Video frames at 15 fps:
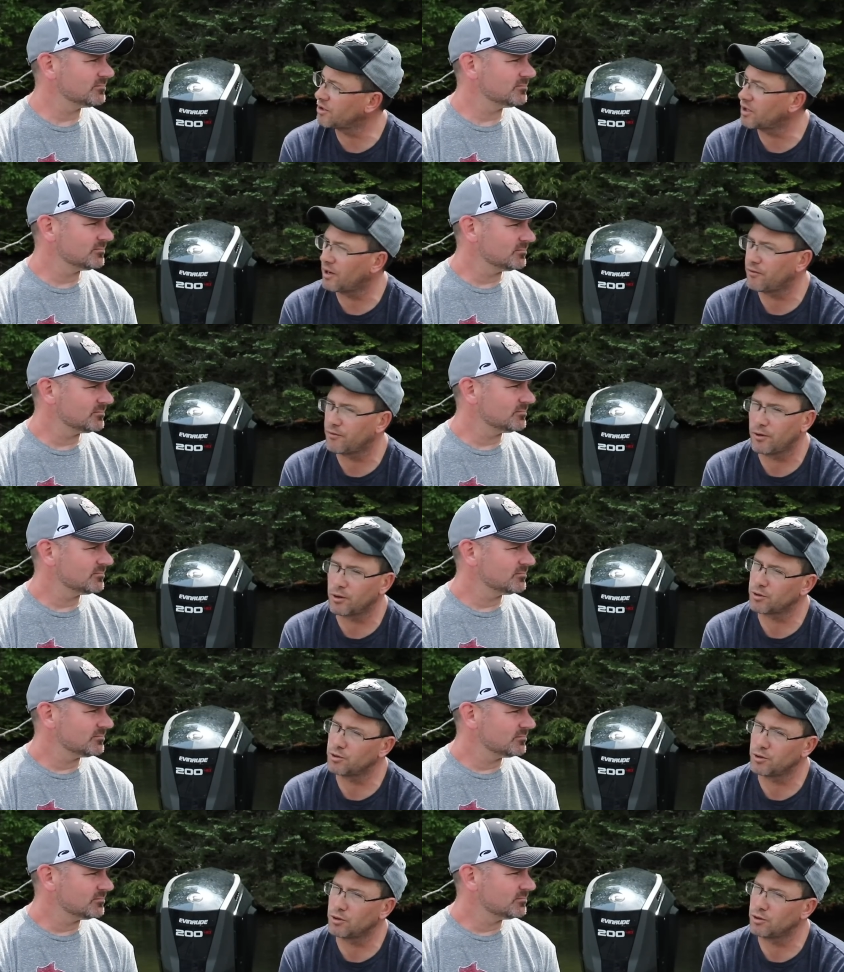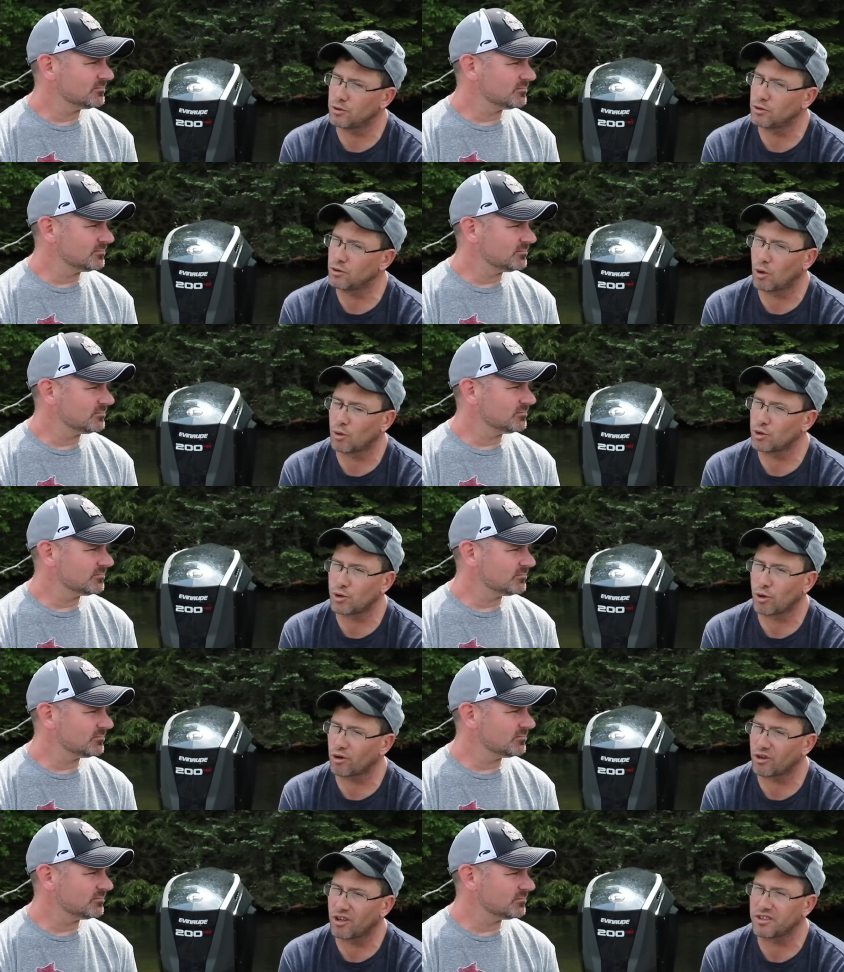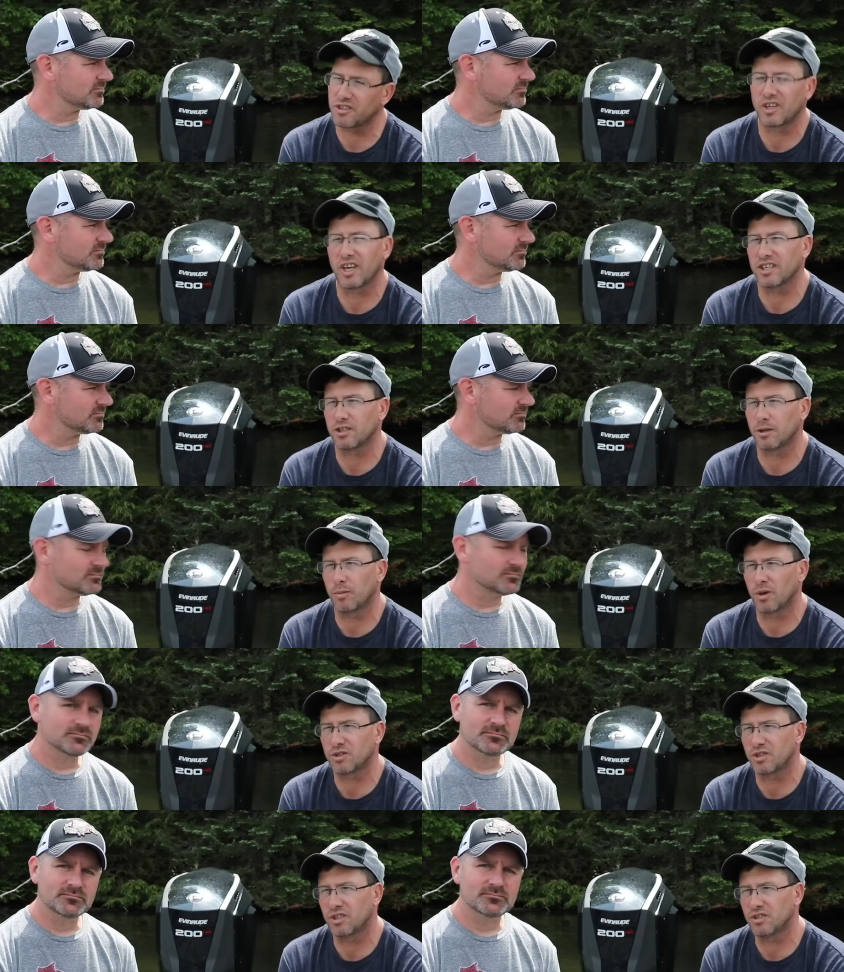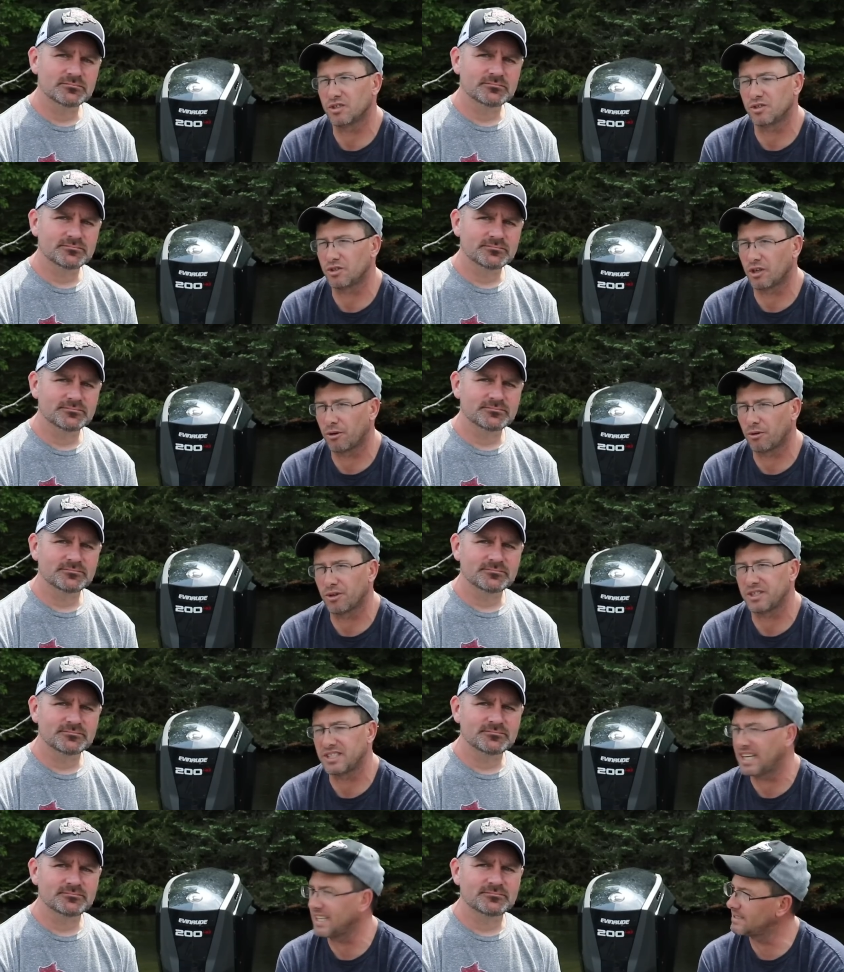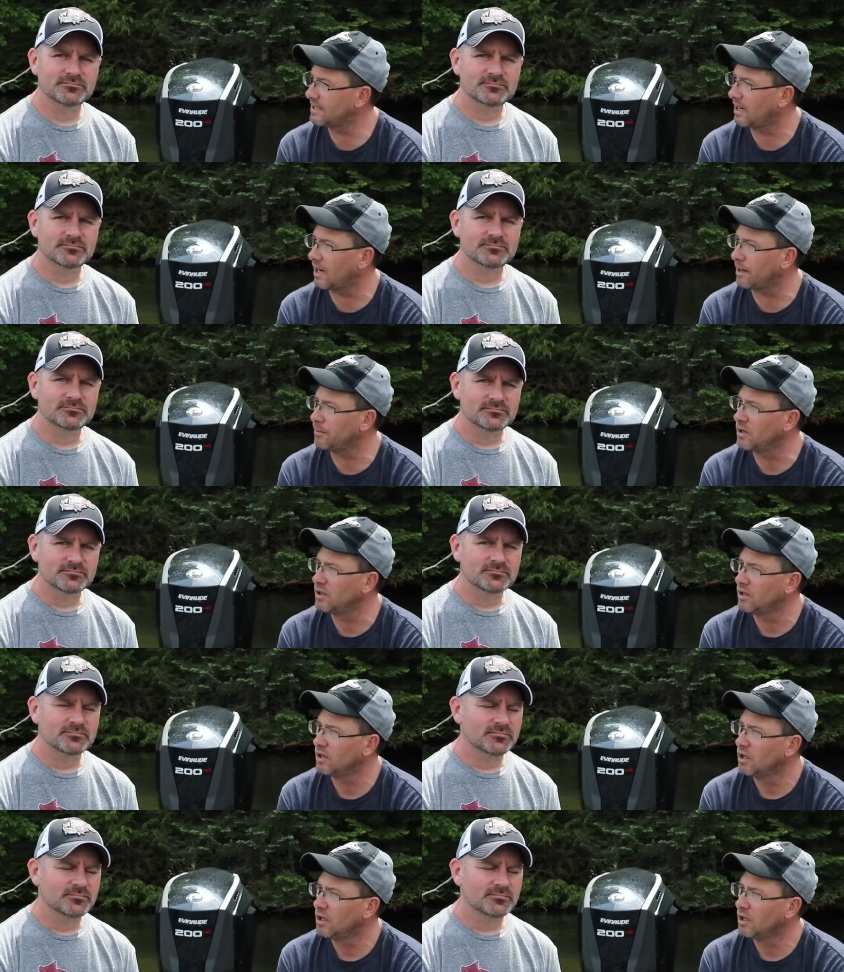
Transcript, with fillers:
Speaker 1: Jeff. There's no shortcut to catching muskies in general. It takes time.